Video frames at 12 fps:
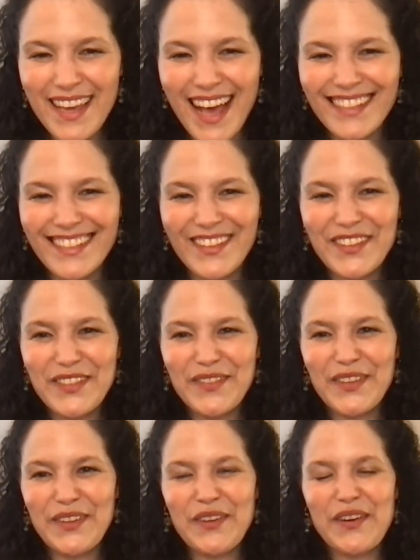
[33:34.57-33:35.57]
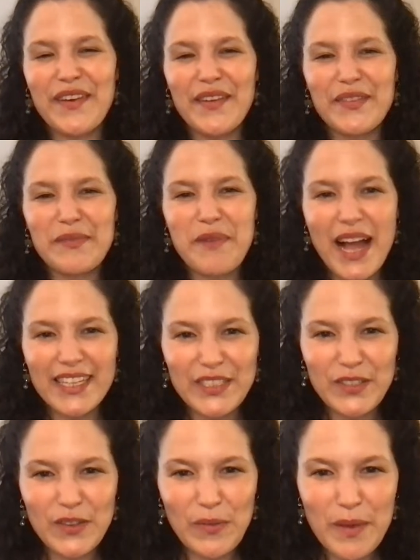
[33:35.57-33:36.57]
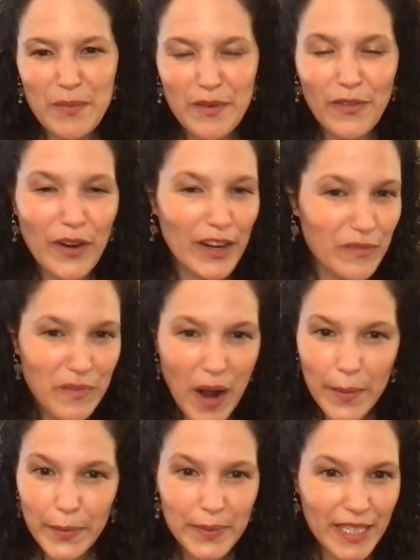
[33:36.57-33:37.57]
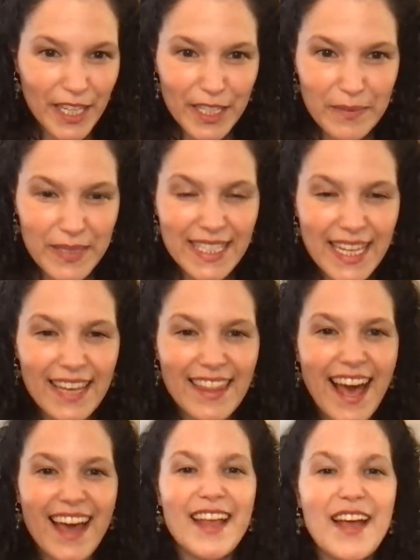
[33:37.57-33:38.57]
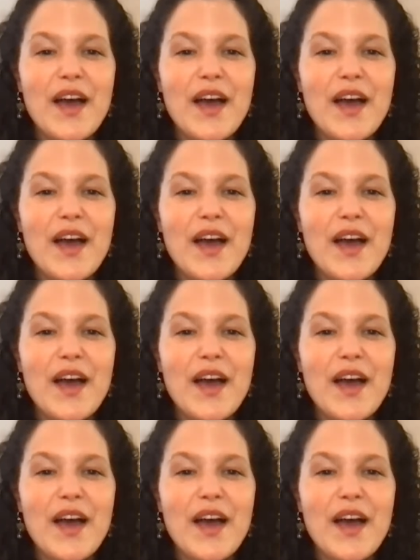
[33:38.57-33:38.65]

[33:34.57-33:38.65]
Yes, those of you who have ever practiced with me before have probably heard me say that,